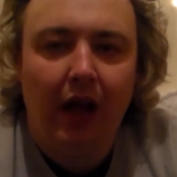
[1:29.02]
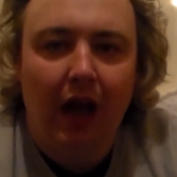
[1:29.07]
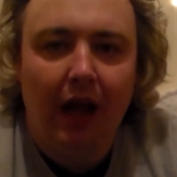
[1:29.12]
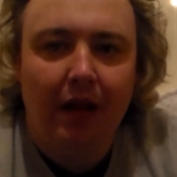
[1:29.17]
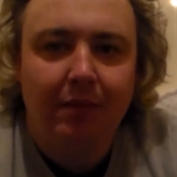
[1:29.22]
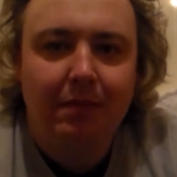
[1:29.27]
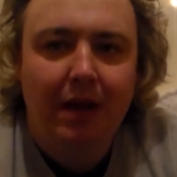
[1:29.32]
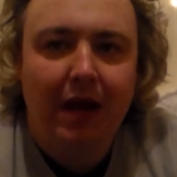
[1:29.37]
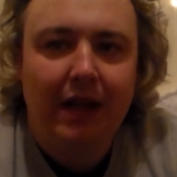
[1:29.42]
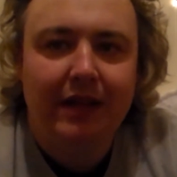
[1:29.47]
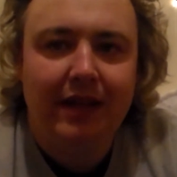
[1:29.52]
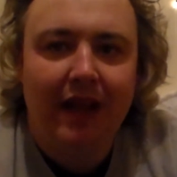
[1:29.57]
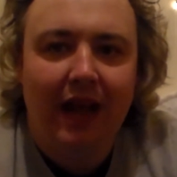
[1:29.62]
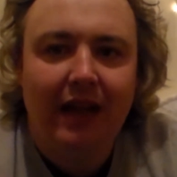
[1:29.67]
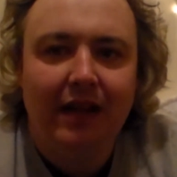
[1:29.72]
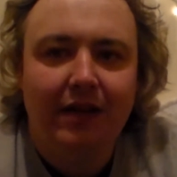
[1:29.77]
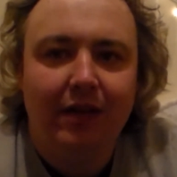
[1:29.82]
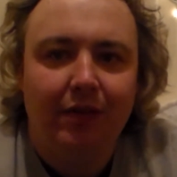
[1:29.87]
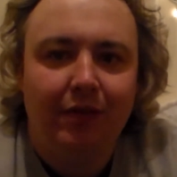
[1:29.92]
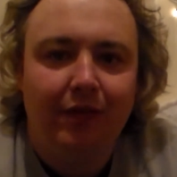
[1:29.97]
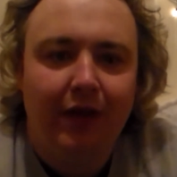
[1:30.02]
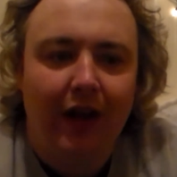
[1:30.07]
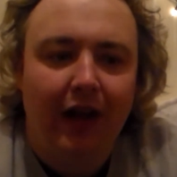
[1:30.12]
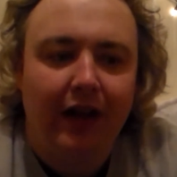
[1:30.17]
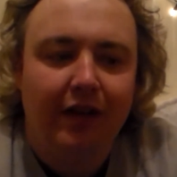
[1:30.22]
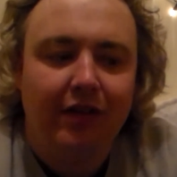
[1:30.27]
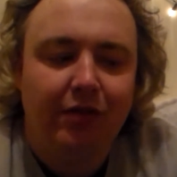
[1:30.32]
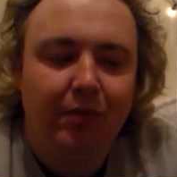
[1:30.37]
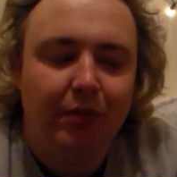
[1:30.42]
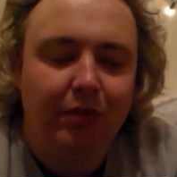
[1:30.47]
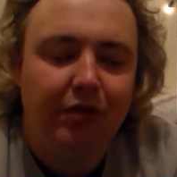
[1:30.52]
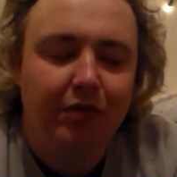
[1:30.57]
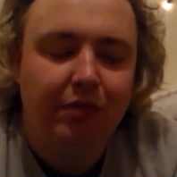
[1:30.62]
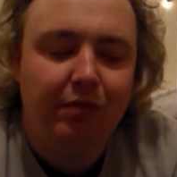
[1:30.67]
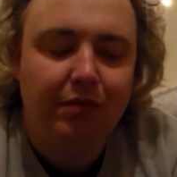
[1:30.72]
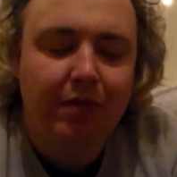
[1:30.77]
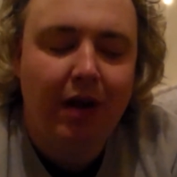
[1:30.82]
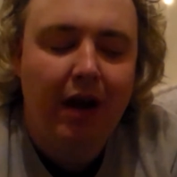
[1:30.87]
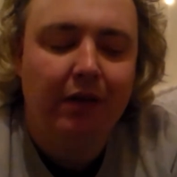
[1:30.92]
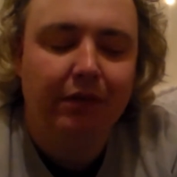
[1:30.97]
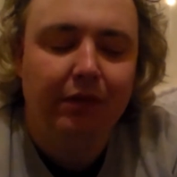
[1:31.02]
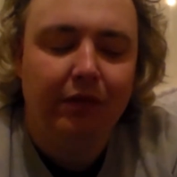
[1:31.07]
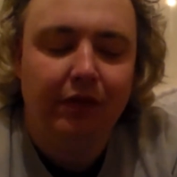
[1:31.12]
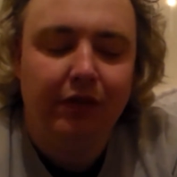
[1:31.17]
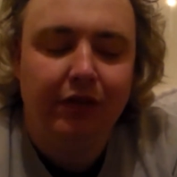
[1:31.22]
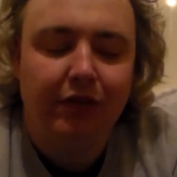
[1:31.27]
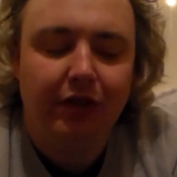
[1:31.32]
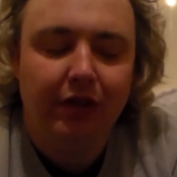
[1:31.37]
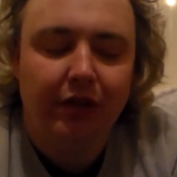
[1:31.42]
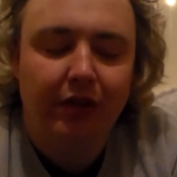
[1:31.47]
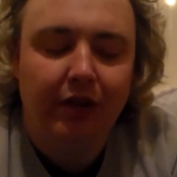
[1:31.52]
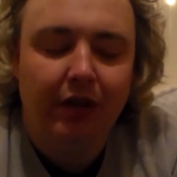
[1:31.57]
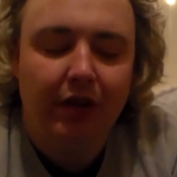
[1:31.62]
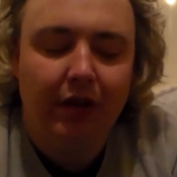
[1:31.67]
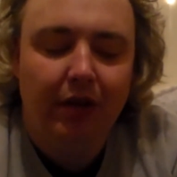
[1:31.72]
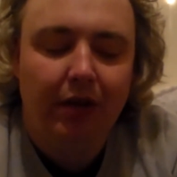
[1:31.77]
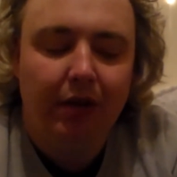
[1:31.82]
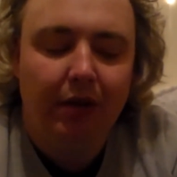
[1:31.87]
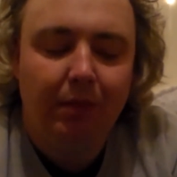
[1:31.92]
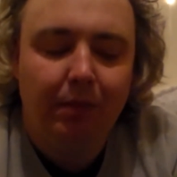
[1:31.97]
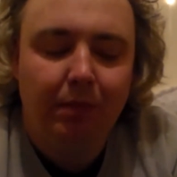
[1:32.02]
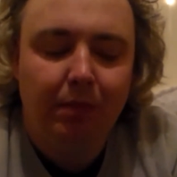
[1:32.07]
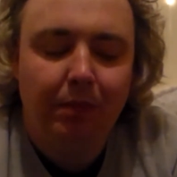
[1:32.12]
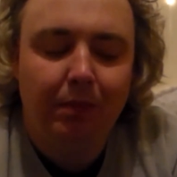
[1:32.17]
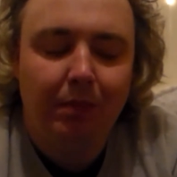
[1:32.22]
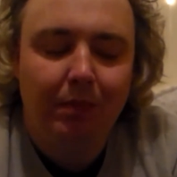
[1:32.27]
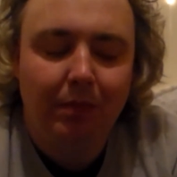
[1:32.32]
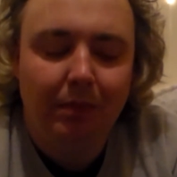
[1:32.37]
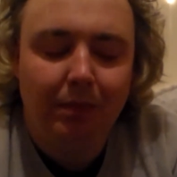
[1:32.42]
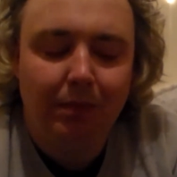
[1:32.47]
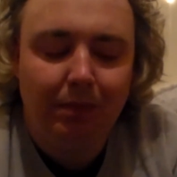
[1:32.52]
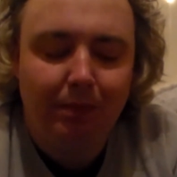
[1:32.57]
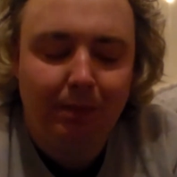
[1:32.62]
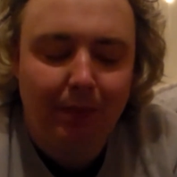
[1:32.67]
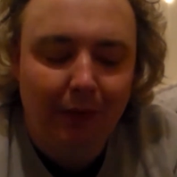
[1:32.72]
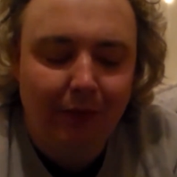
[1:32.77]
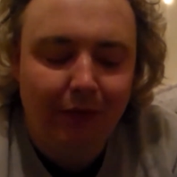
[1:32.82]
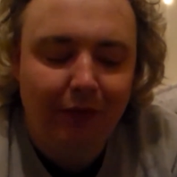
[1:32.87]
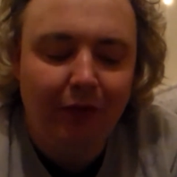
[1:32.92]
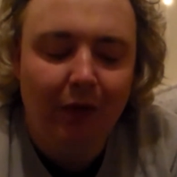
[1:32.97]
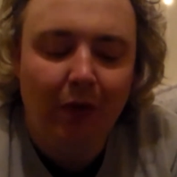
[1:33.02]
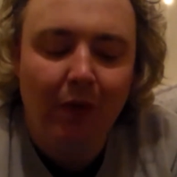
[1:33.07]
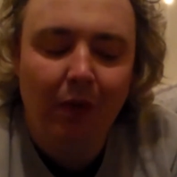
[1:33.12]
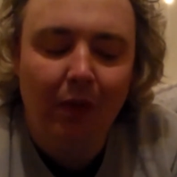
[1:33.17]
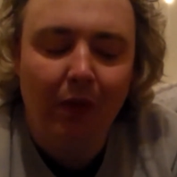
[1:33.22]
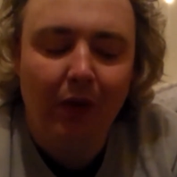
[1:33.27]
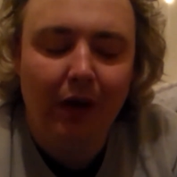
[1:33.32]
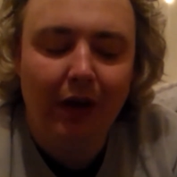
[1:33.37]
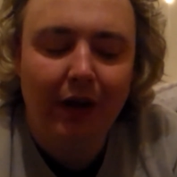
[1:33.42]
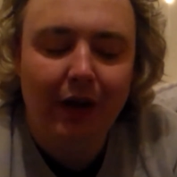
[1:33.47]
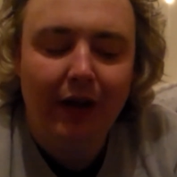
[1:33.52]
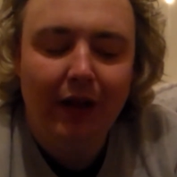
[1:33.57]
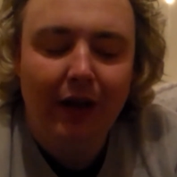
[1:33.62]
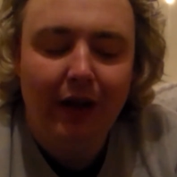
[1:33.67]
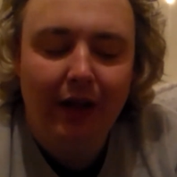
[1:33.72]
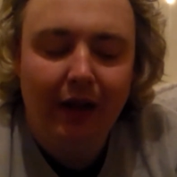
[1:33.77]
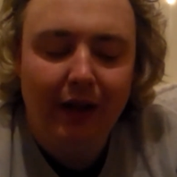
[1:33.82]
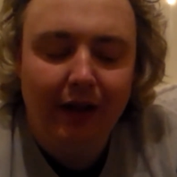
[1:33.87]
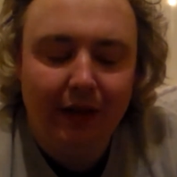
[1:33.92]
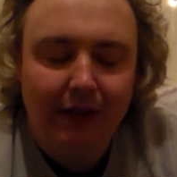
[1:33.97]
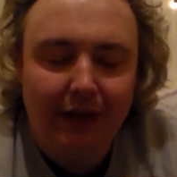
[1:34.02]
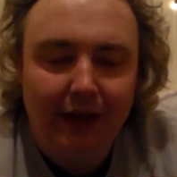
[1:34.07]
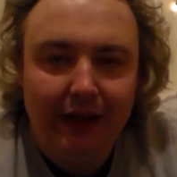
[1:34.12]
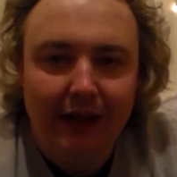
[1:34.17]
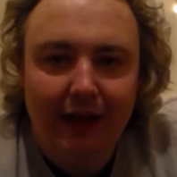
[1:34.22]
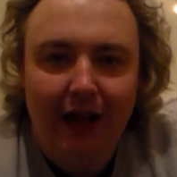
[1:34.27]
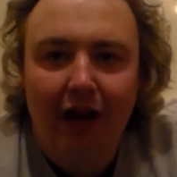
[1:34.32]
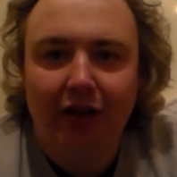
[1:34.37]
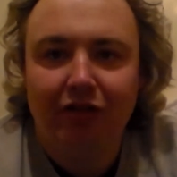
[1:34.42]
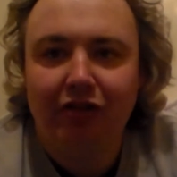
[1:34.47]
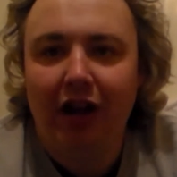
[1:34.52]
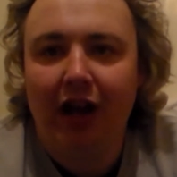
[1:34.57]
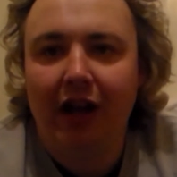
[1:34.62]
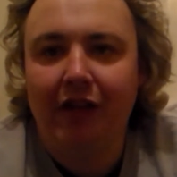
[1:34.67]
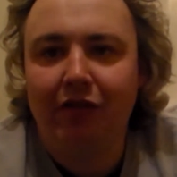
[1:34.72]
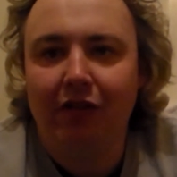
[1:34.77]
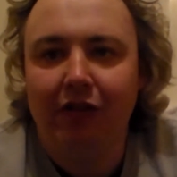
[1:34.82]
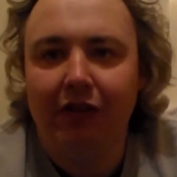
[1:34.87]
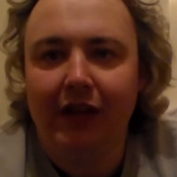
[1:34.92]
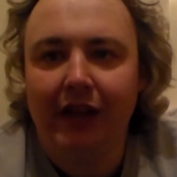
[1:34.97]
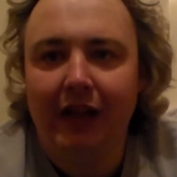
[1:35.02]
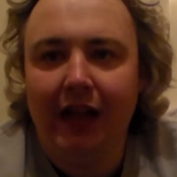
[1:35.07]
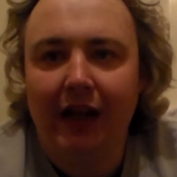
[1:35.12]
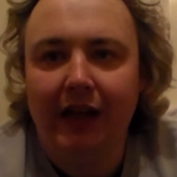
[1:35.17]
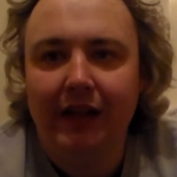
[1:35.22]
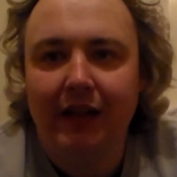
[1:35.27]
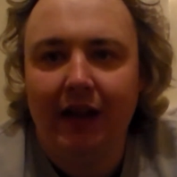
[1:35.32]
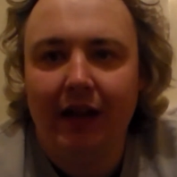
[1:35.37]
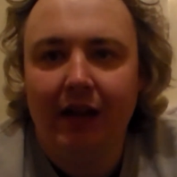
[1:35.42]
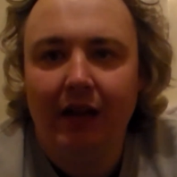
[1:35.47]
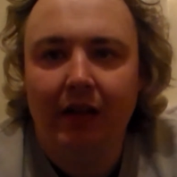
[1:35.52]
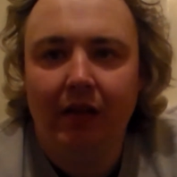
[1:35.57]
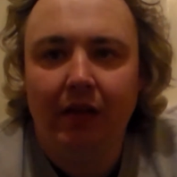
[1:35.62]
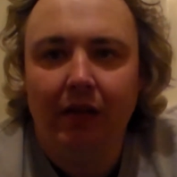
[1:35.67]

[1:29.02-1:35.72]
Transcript: Mandela effects was around before the Large Hadron Collider.